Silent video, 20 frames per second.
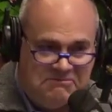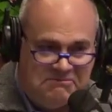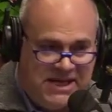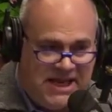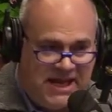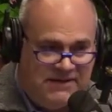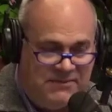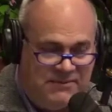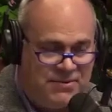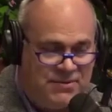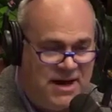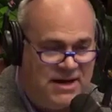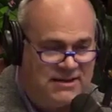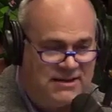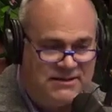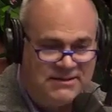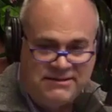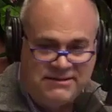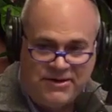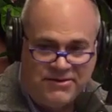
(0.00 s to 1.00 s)
we can't even
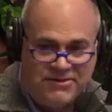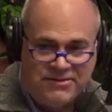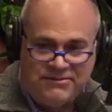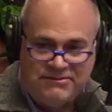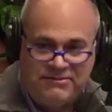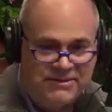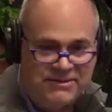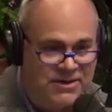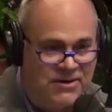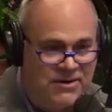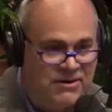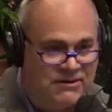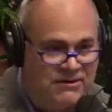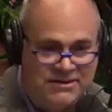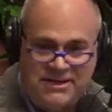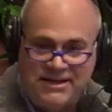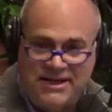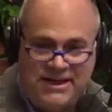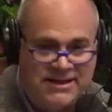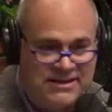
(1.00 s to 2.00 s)
practice. Go Today's not the Go
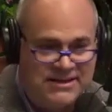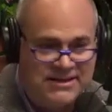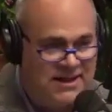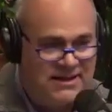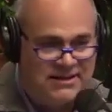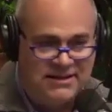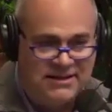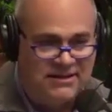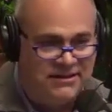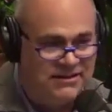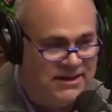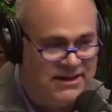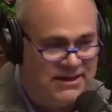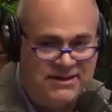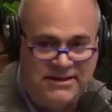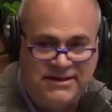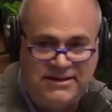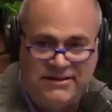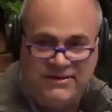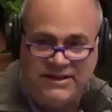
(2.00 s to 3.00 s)
day. Today is not to learn
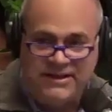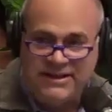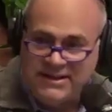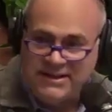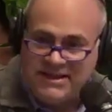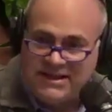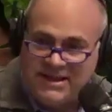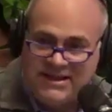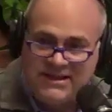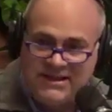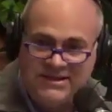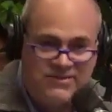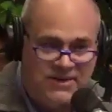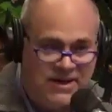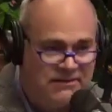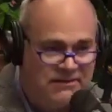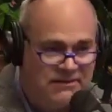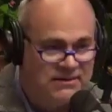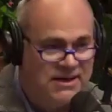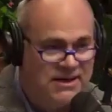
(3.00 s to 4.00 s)
anything new. And then today is
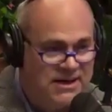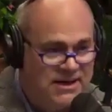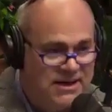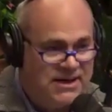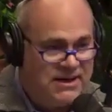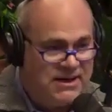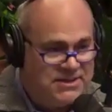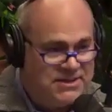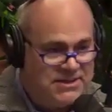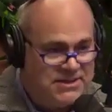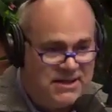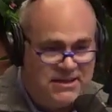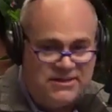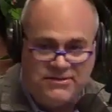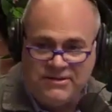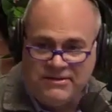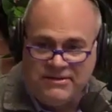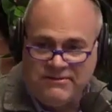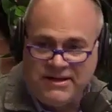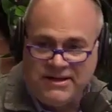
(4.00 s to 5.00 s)
wow, everybody's
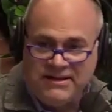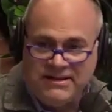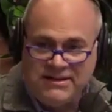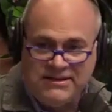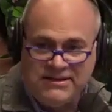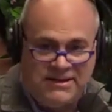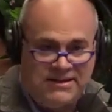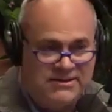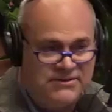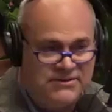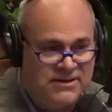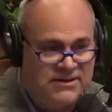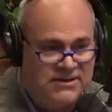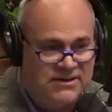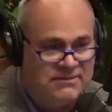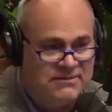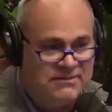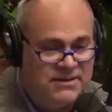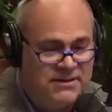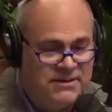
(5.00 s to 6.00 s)
heads on right. Let's let's try
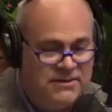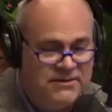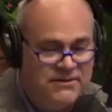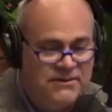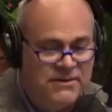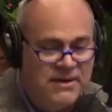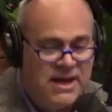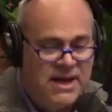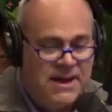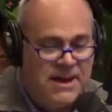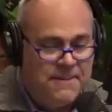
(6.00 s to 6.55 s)
something new.